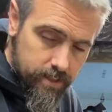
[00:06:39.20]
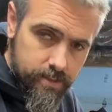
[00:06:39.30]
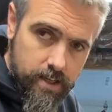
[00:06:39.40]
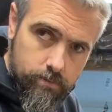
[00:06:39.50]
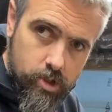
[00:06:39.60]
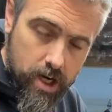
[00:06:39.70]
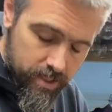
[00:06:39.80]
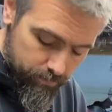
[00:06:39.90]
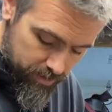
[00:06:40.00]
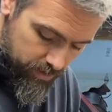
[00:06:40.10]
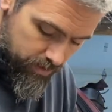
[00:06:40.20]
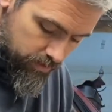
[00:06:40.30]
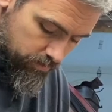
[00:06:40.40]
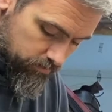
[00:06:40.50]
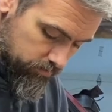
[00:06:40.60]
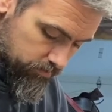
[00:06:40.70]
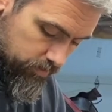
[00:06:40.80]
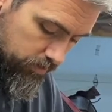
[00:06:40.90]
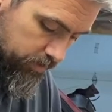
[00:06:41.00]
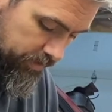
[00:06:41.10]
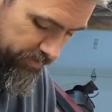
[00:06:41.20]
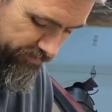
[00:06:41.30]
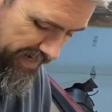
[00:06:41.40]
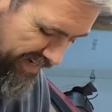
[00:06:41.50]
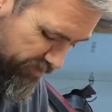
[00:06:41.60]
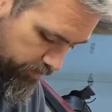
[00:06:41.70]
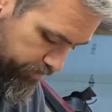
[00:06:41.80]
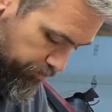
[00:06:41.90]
I said, I'm trying to be, to look as factory as